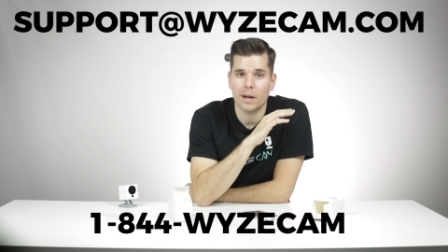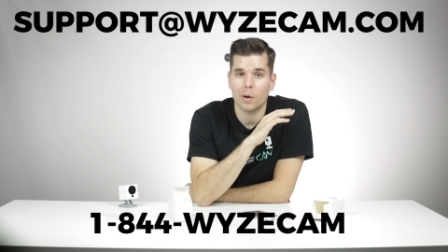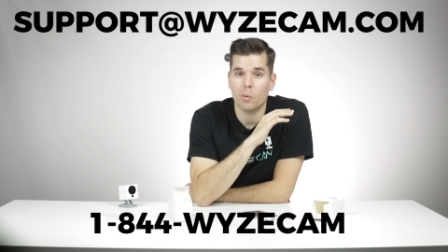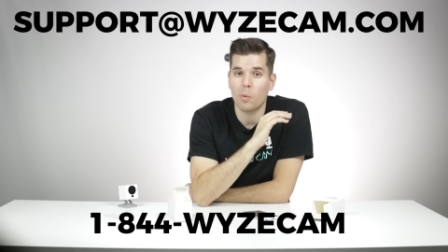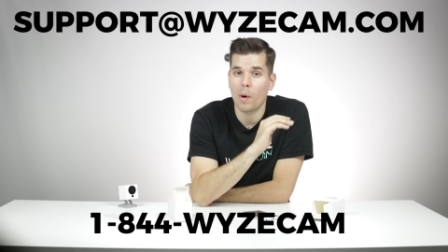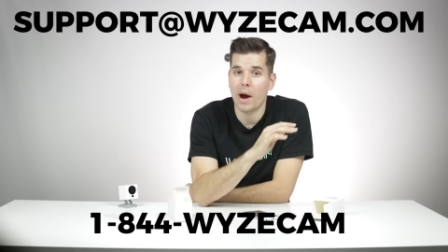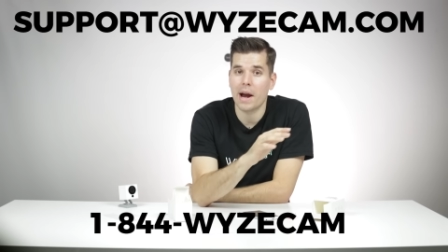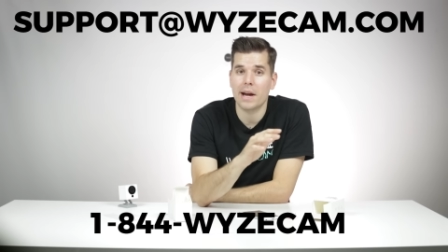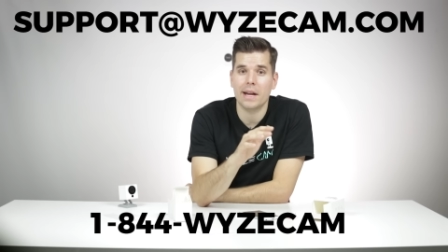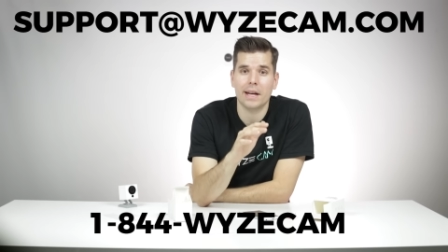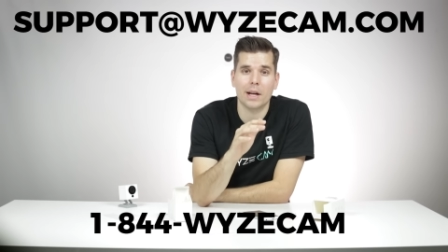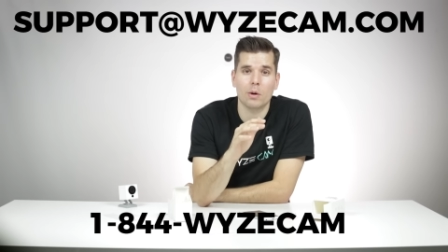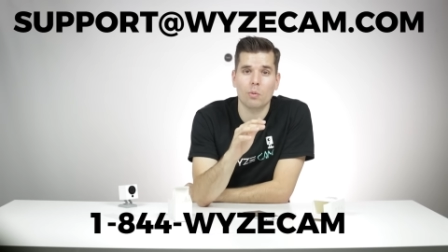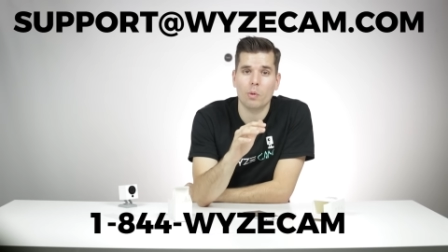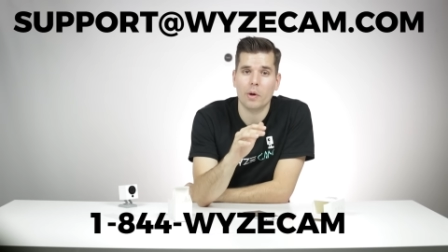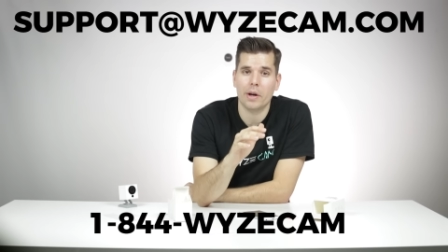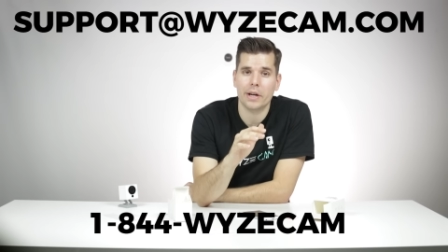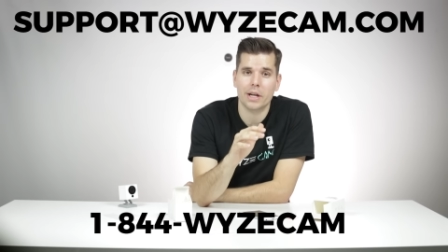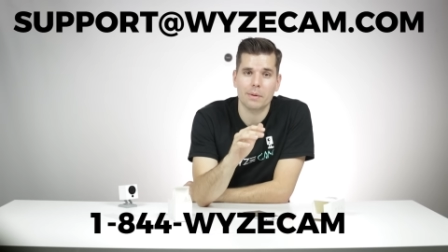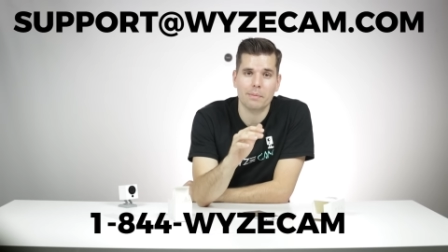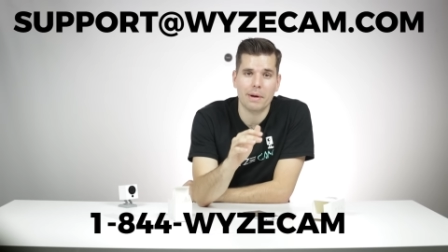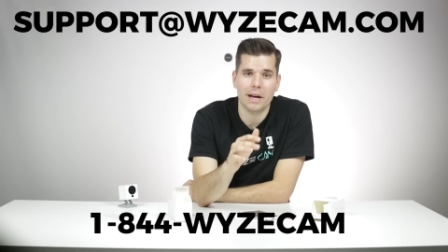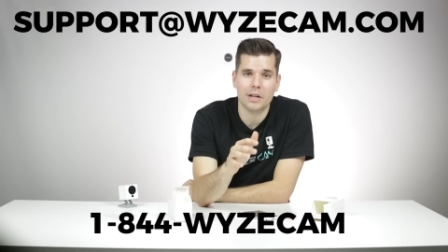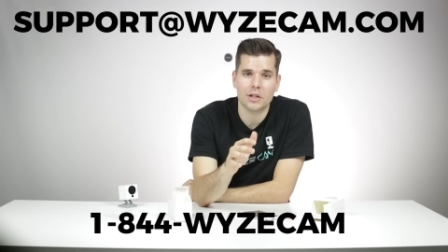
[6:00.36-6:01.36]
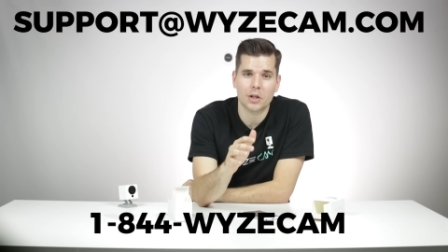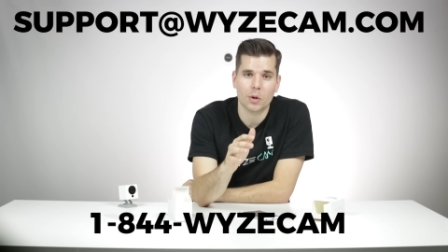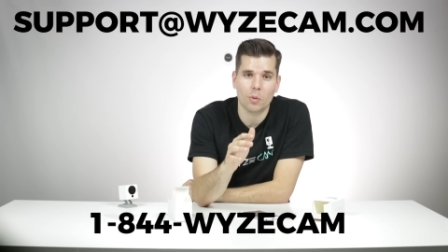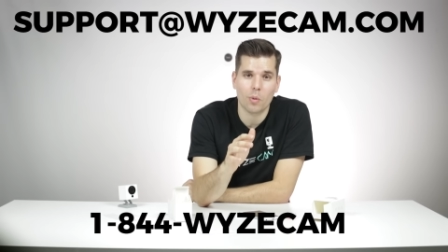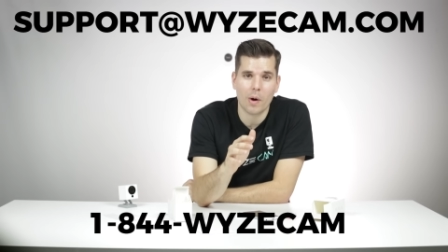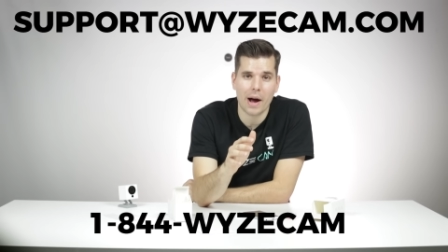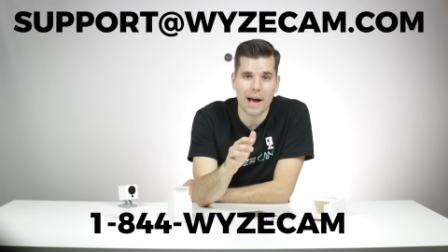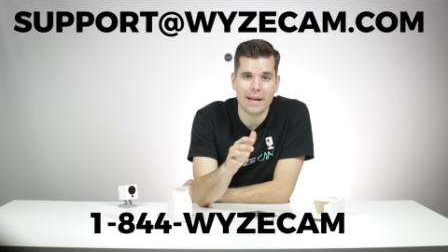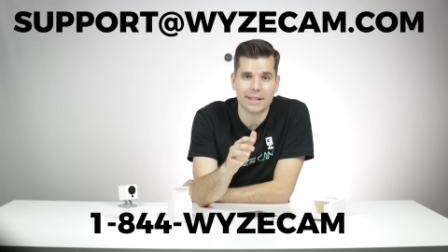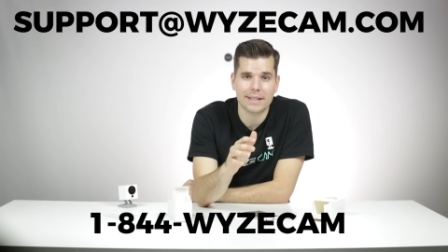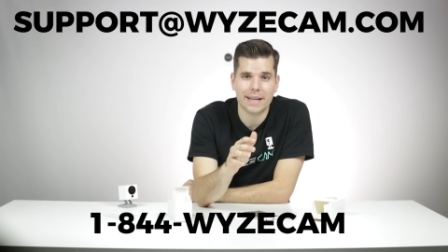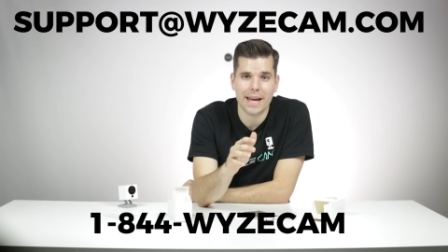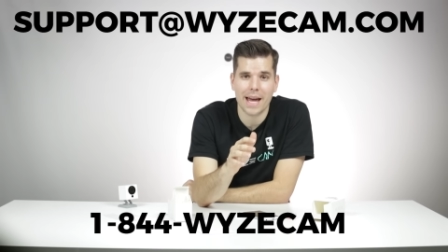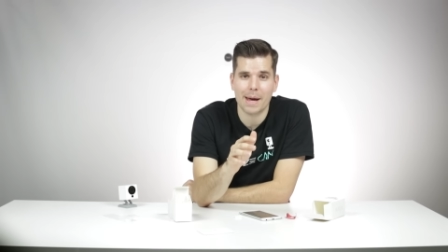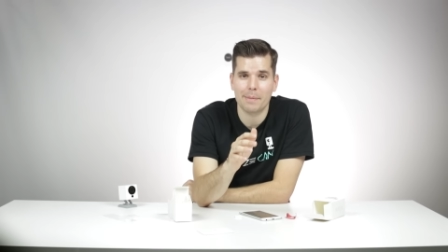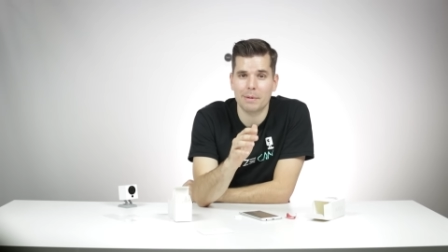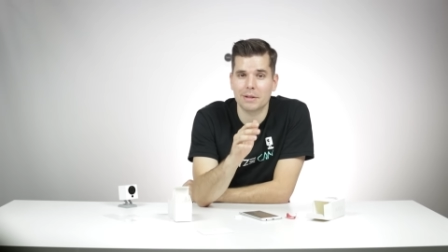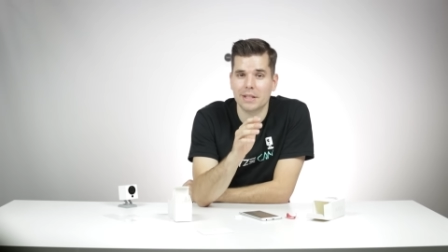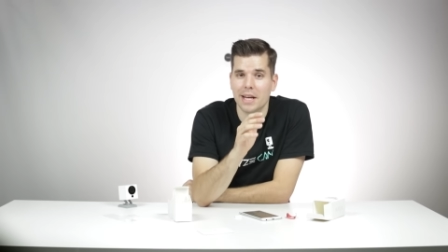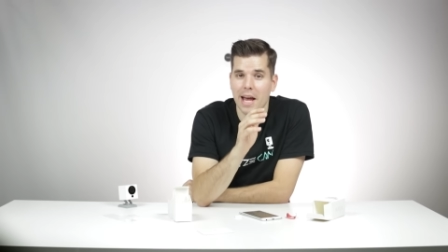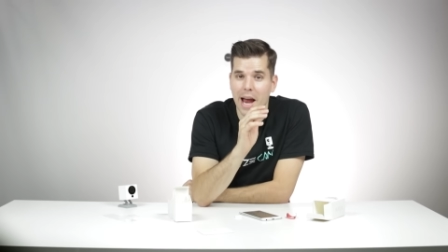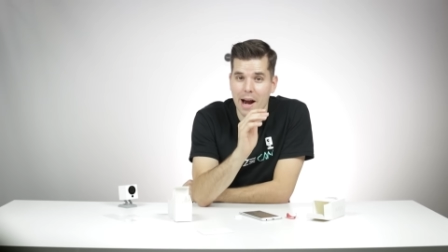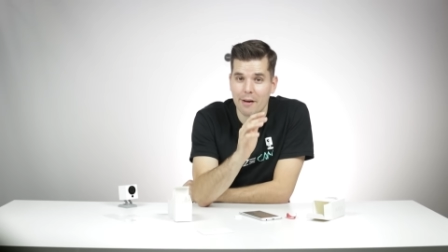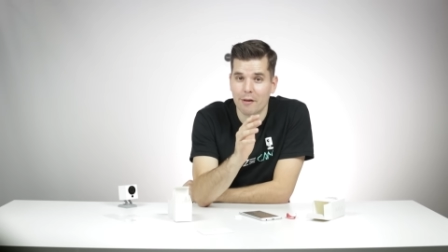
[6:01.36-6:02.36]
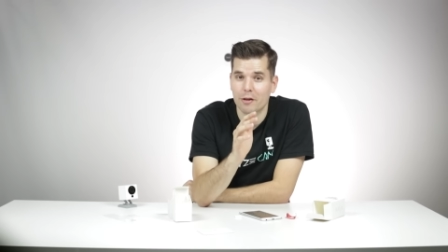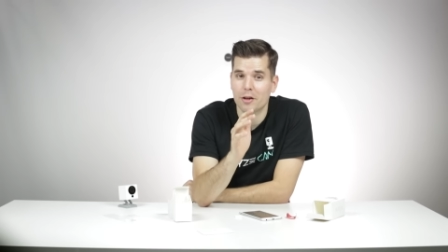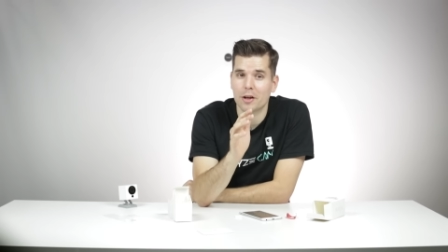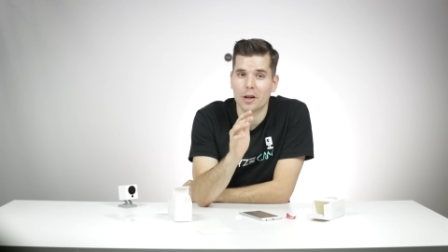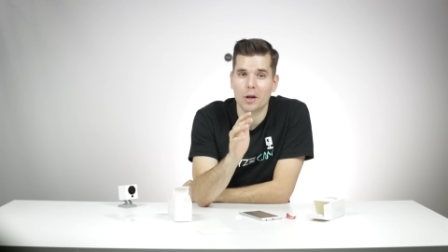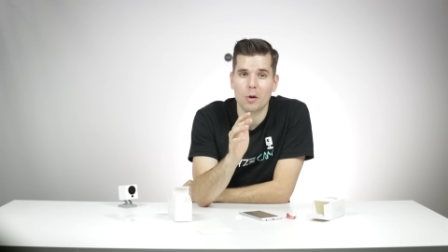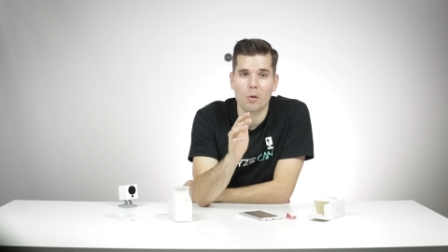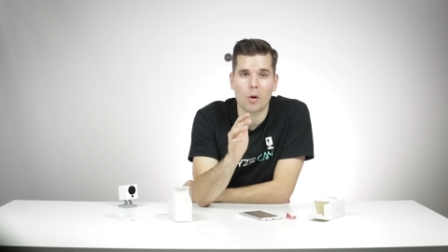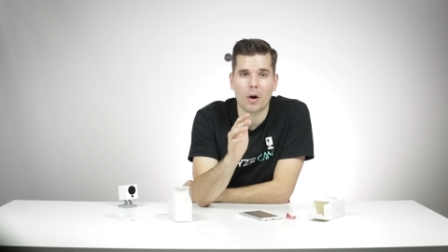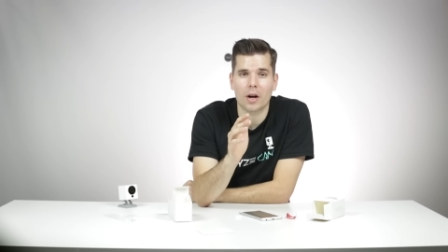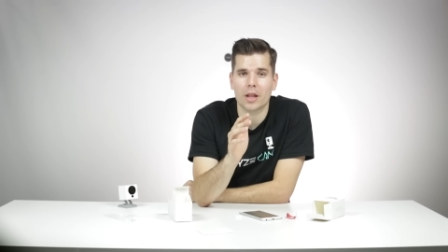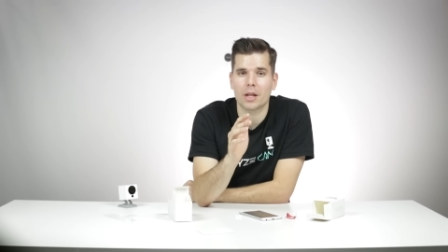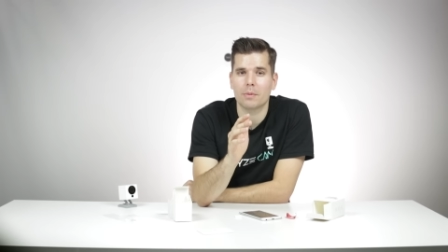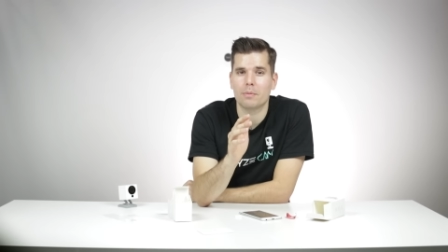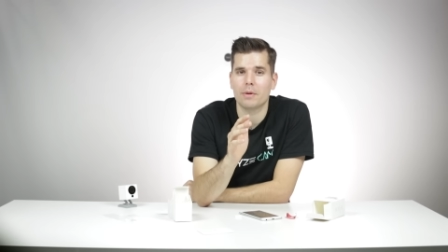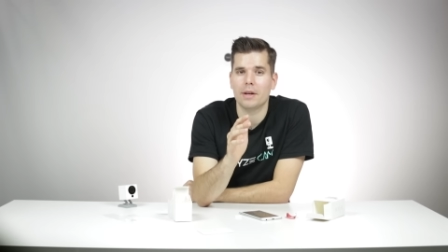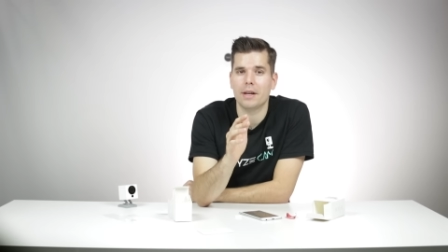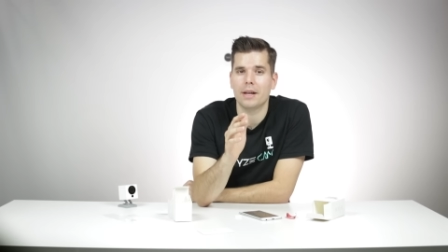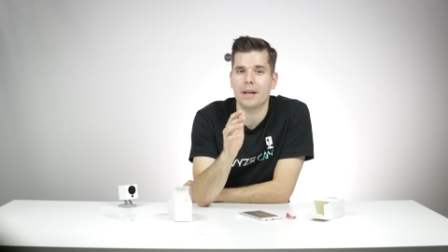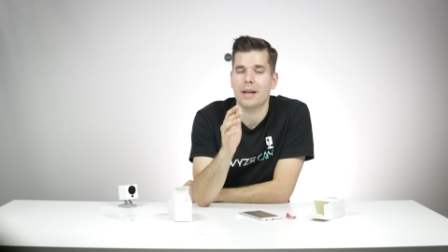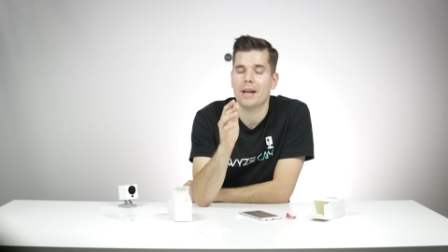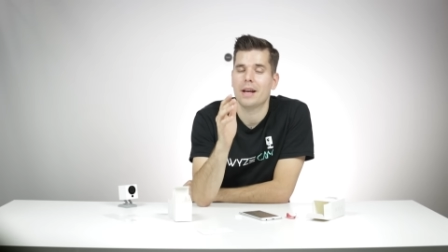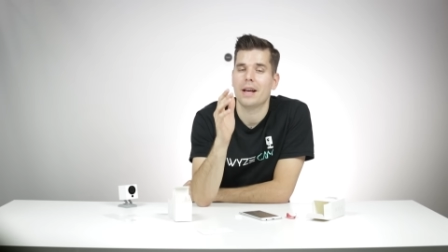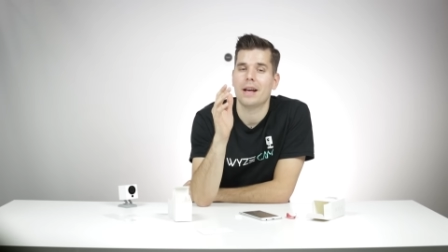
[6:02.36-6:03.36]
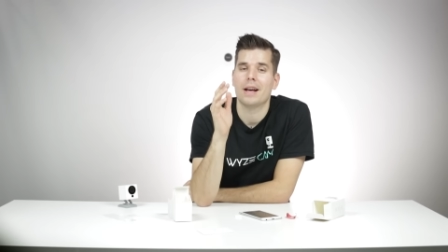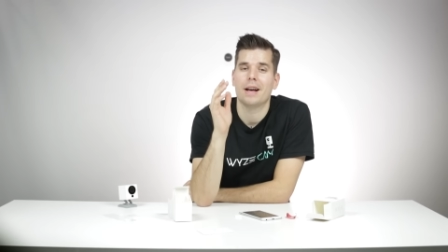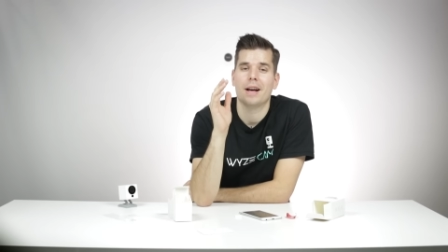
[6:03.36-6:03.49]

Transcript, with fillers: They're waiting and willing to make sure Wyzecam is everything you want it to be.